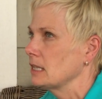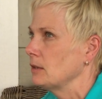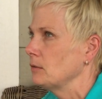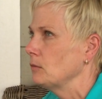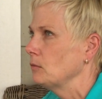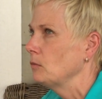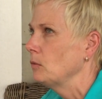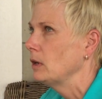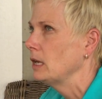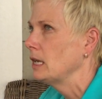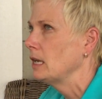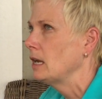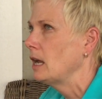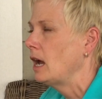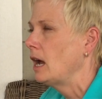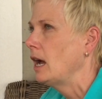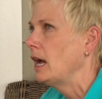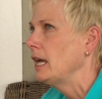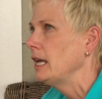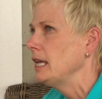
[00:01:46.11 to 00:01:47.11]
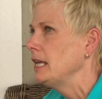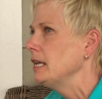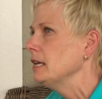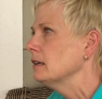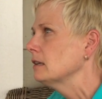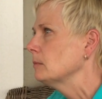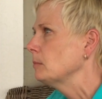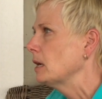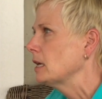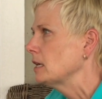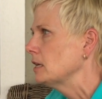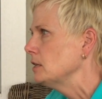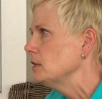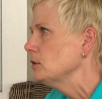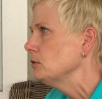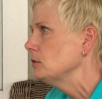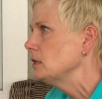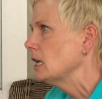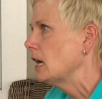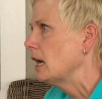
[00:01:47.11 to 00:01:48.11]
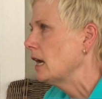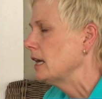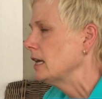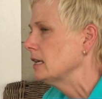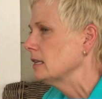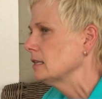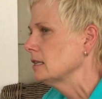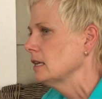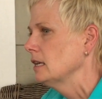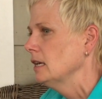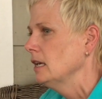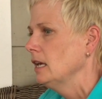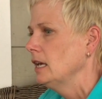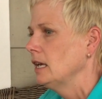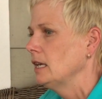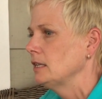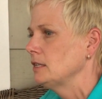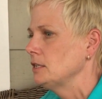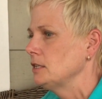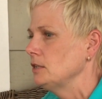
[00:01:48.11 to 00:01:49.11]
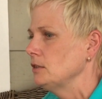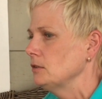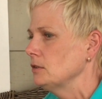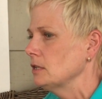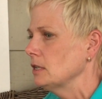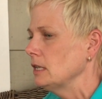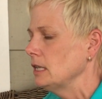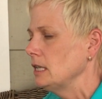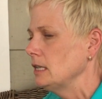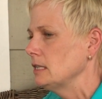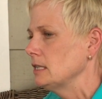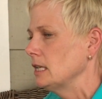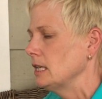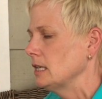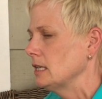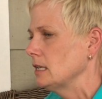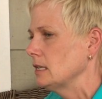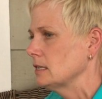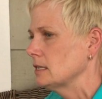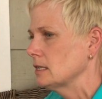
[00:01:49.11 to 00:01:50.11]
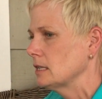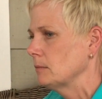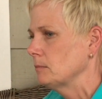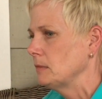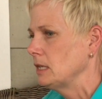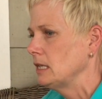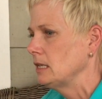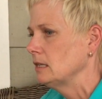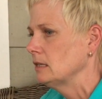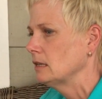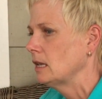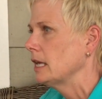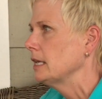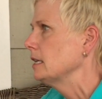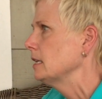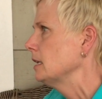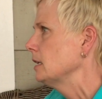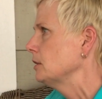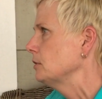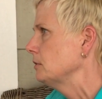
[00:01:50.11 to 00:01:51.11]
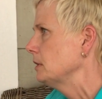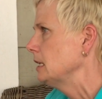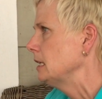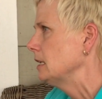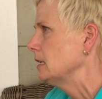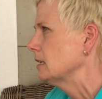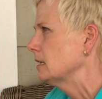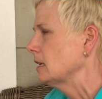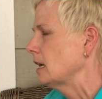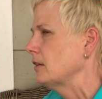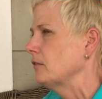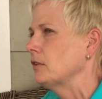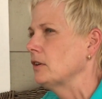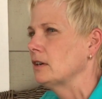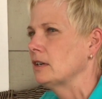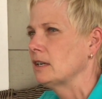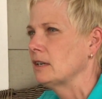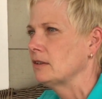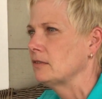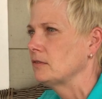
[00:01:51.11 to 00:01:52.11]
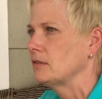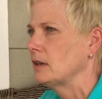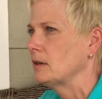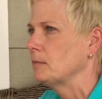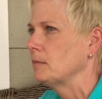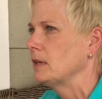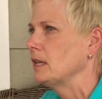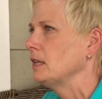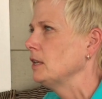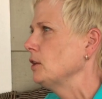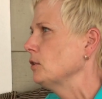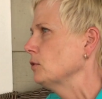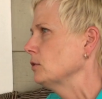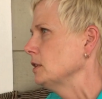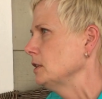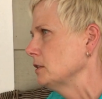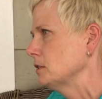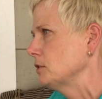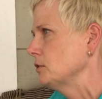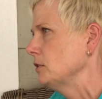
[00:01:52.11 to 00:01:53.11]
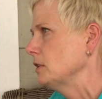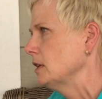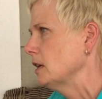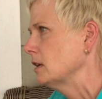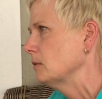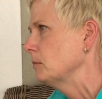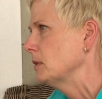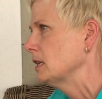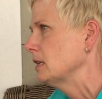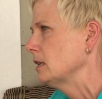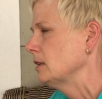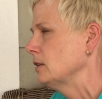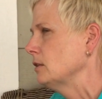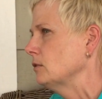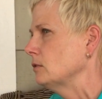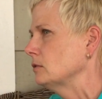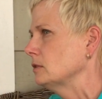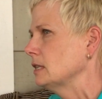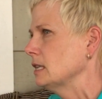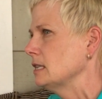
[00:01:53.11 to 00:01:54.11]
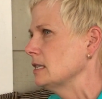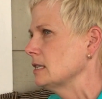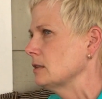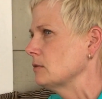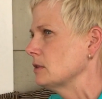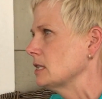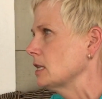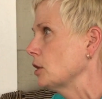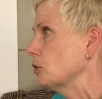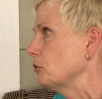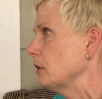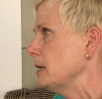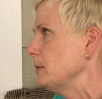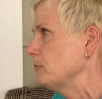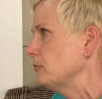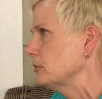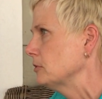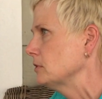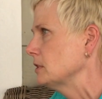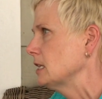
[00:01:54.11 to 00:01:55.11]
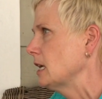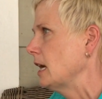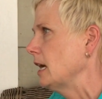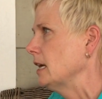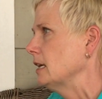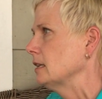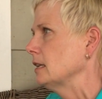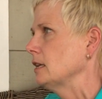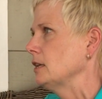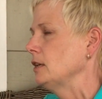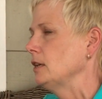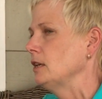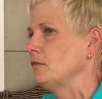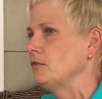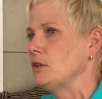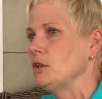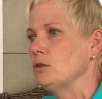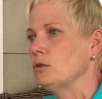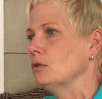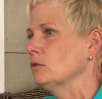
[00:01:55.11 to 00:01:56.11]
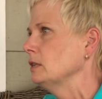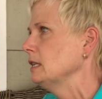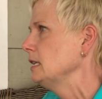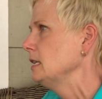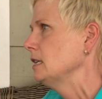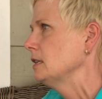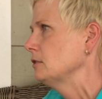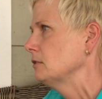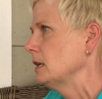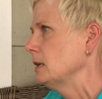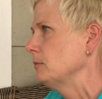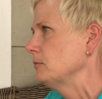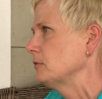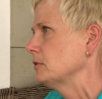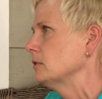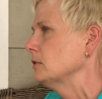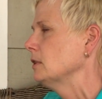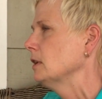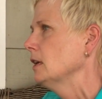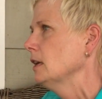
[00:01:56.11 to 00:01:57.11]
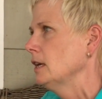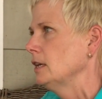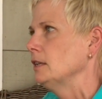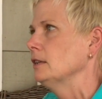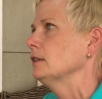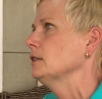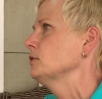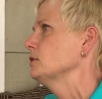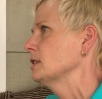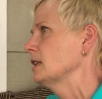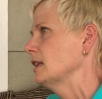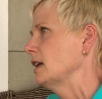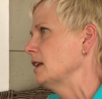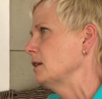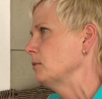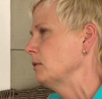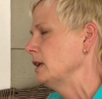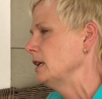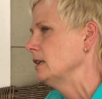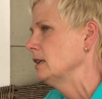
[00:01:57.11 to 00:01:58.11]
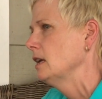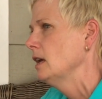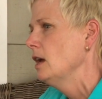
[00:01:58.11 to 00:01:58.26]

And when I hear about a new diet, it's usually taking something like an ingredient. I've heard of, you're too young, but in the old days there was a grapefruit diet. If you only eat grapefruit, you'll lose a lot of weight.